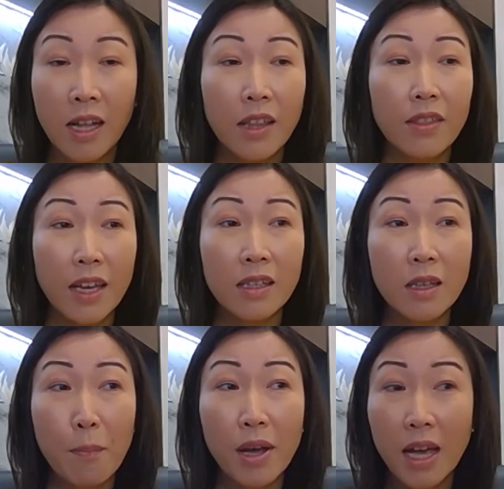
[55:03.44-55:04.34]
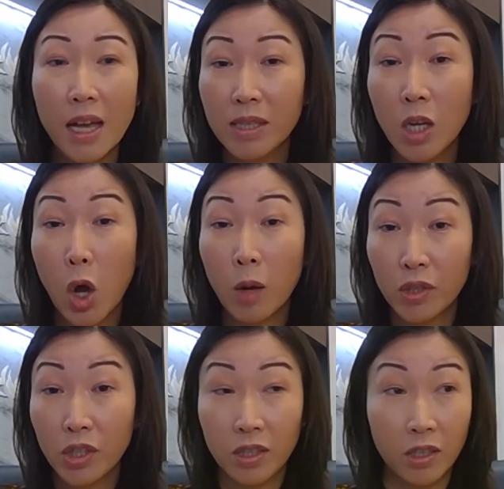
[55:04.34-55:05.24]
then perhaps the
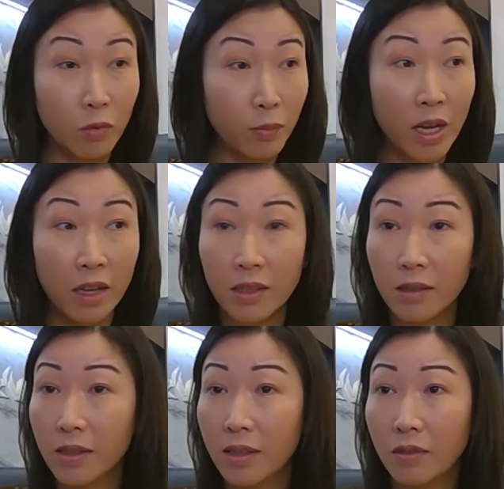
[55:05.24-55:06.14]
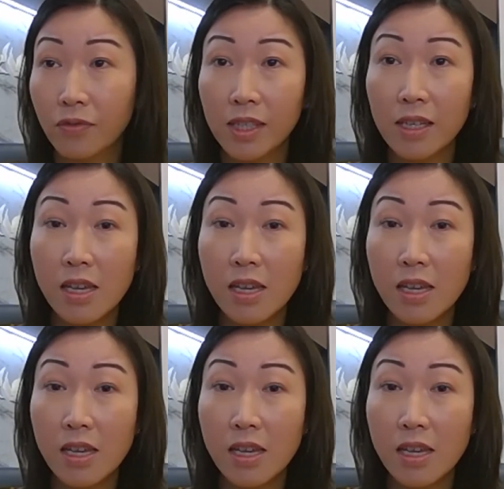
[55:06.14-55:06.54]
option, you know, we'll be asking ourselves,